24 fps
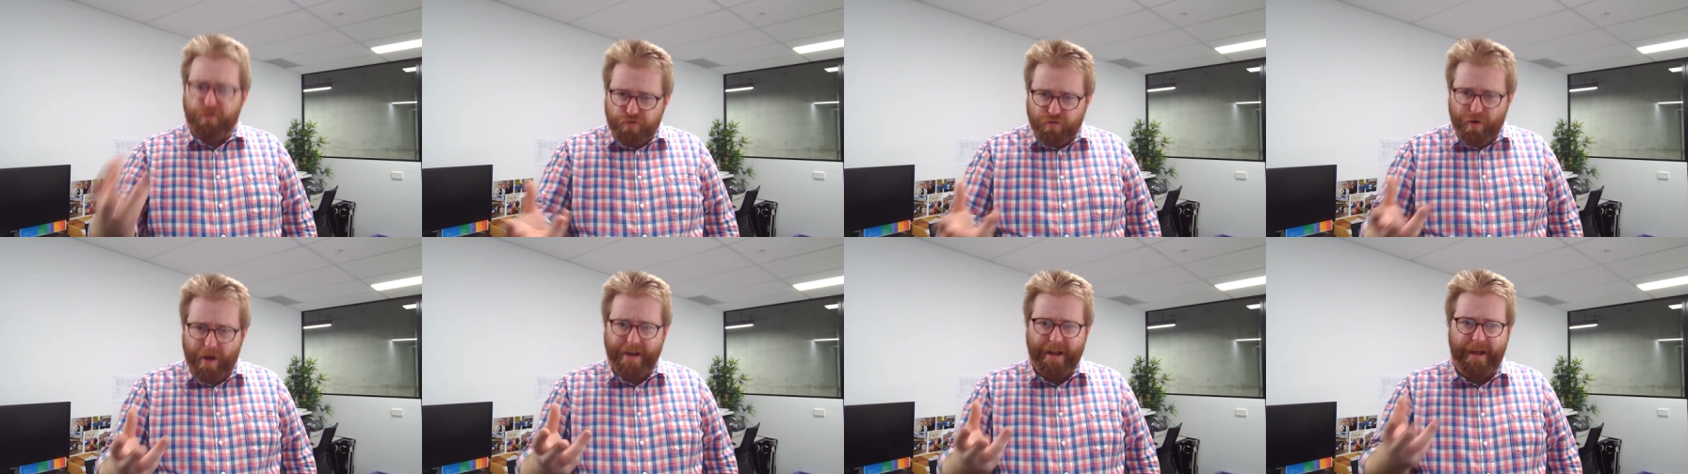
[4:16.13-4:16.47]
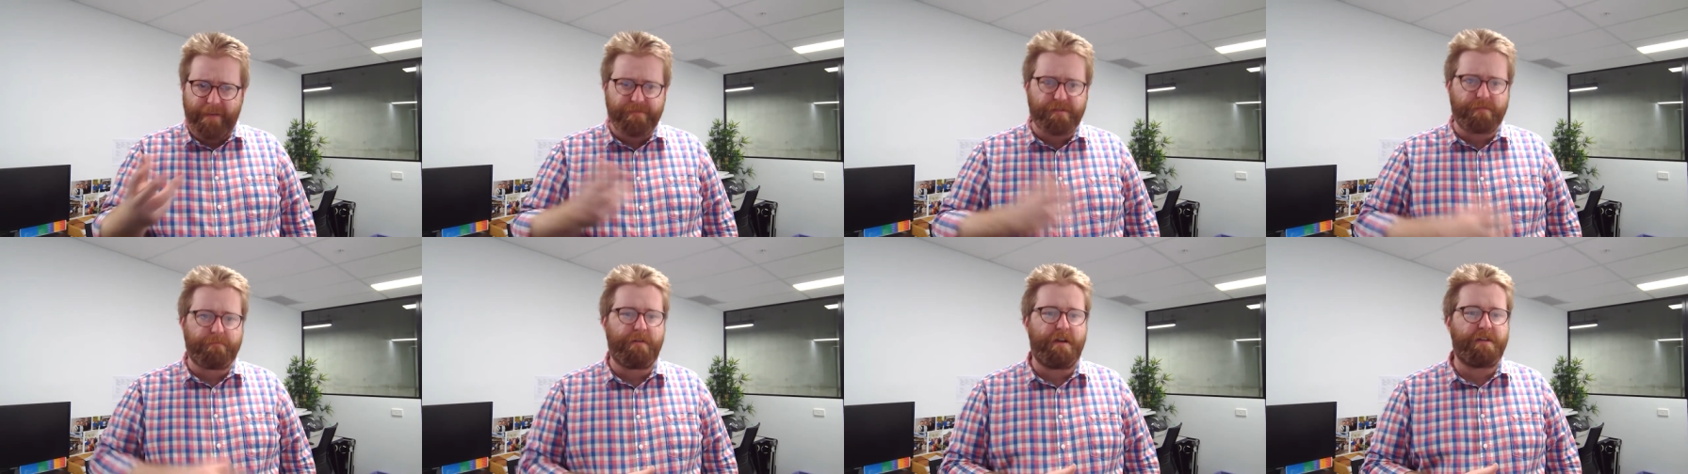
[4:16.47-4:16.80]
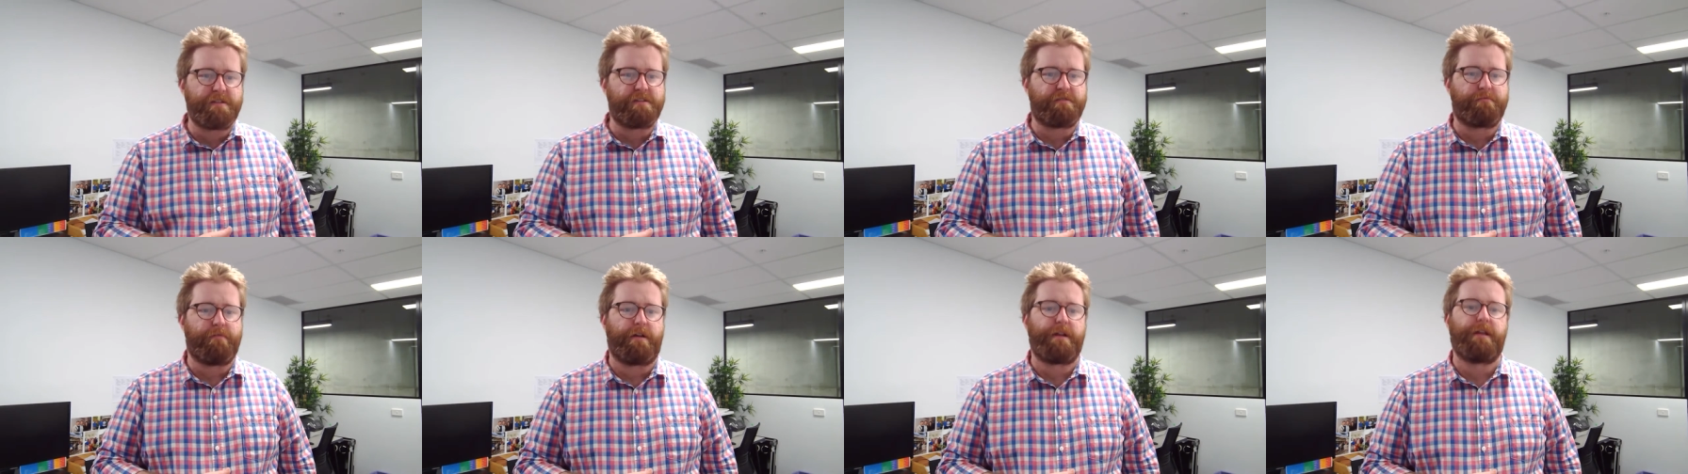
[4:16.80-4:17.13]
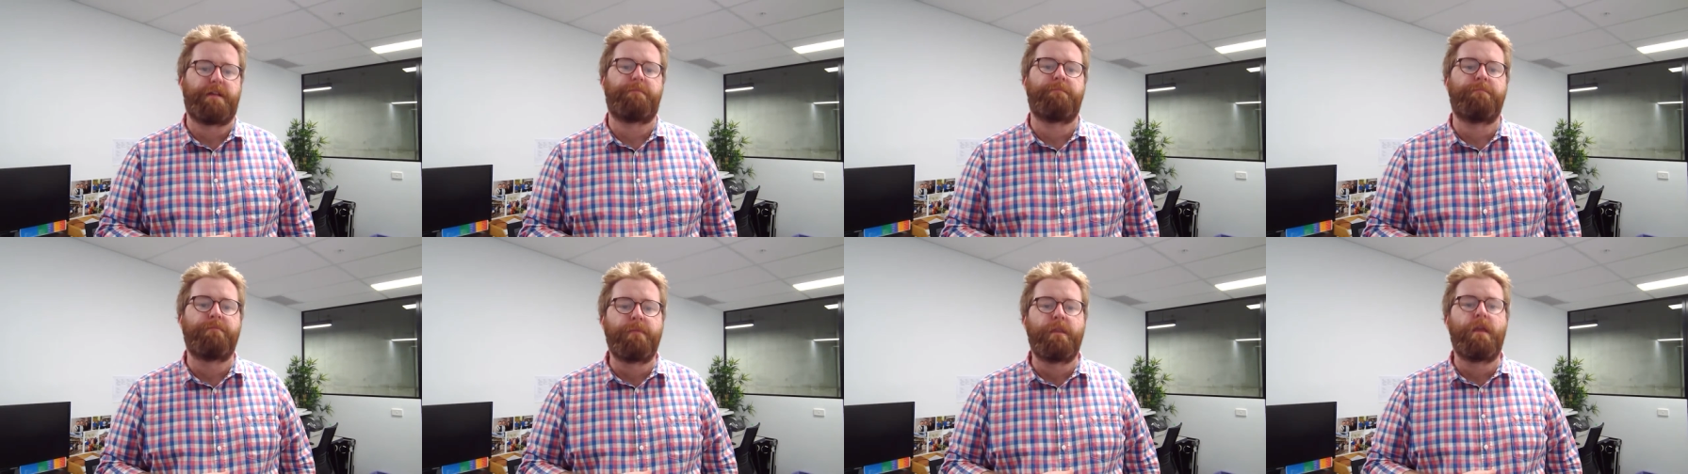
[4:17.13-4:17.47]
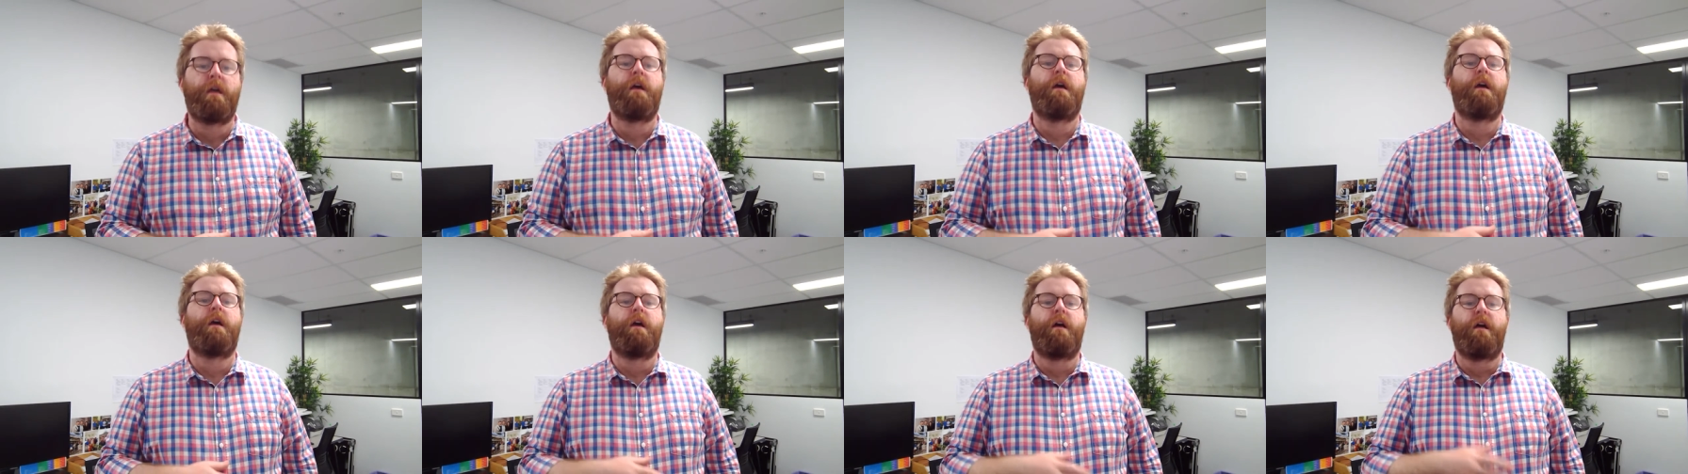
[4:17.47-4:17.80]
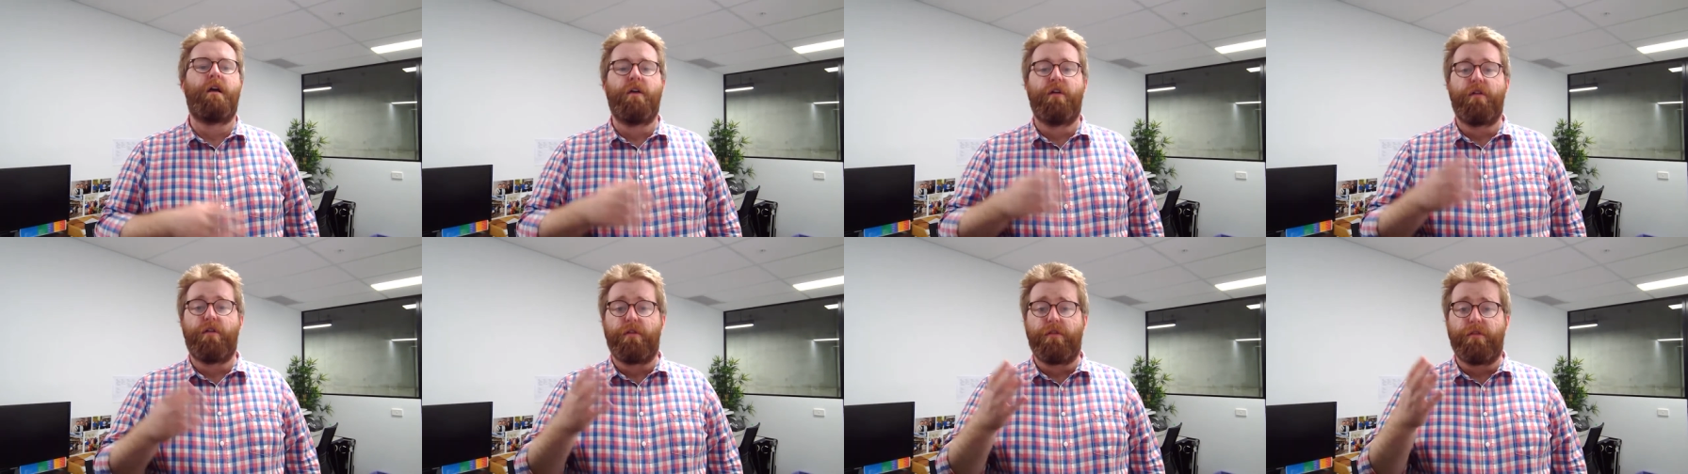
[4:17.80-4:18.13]
try and have some reasons ready.
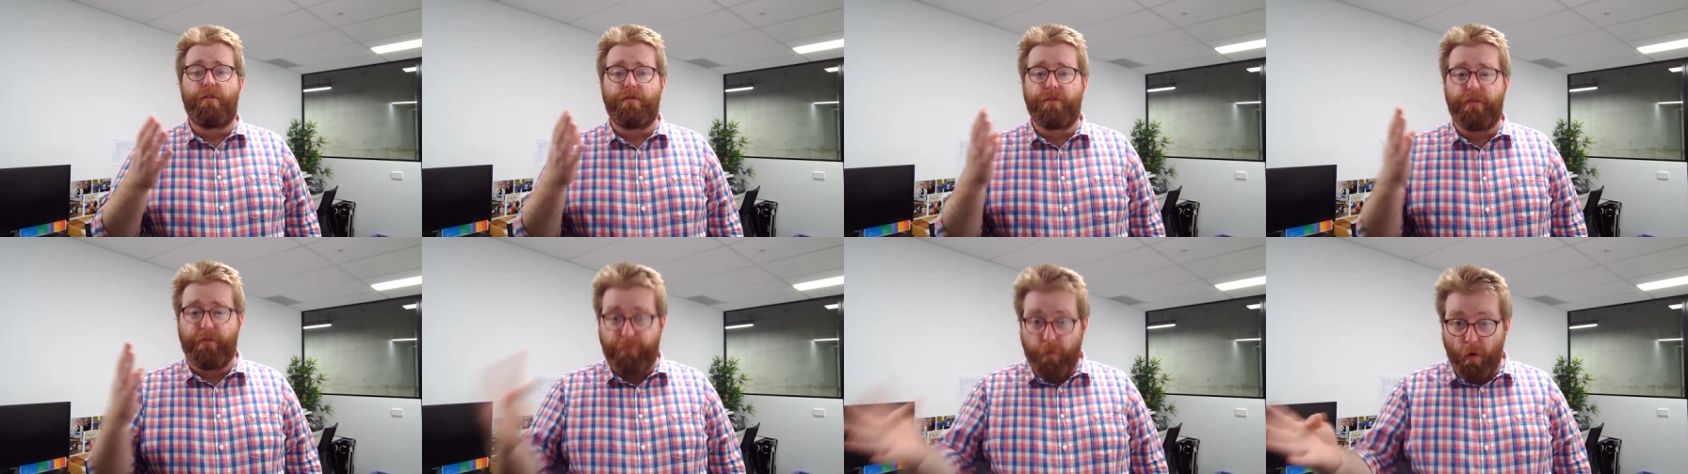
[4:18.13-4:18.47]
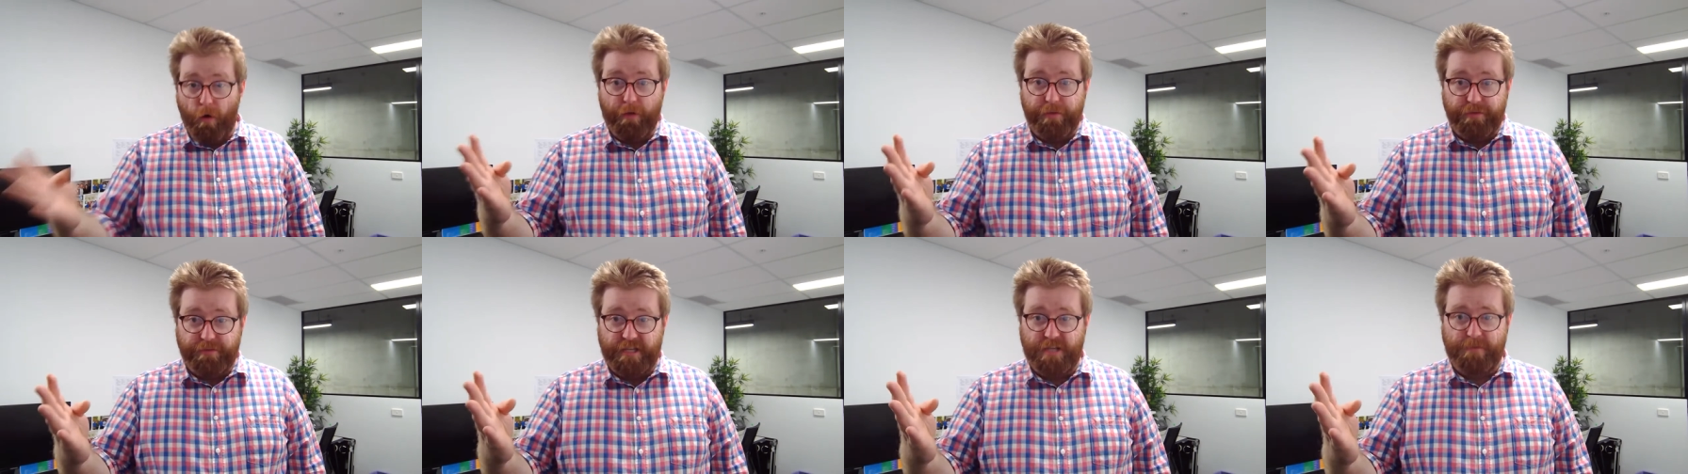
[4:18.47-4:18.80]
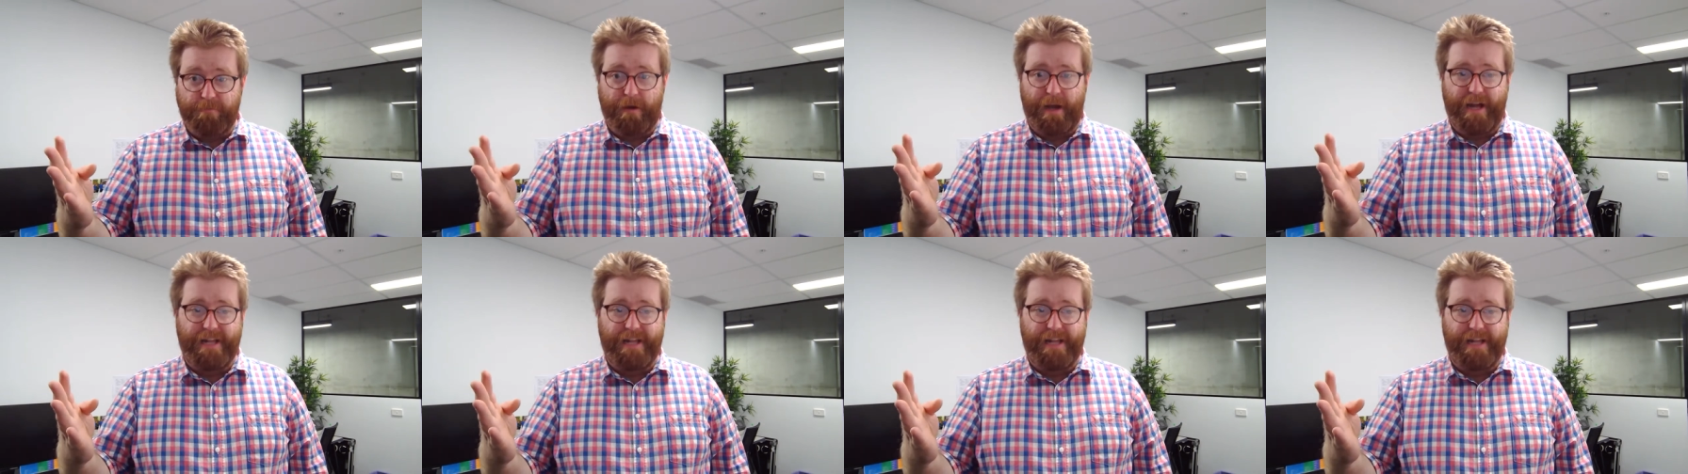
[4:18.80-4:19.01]
The fourth tip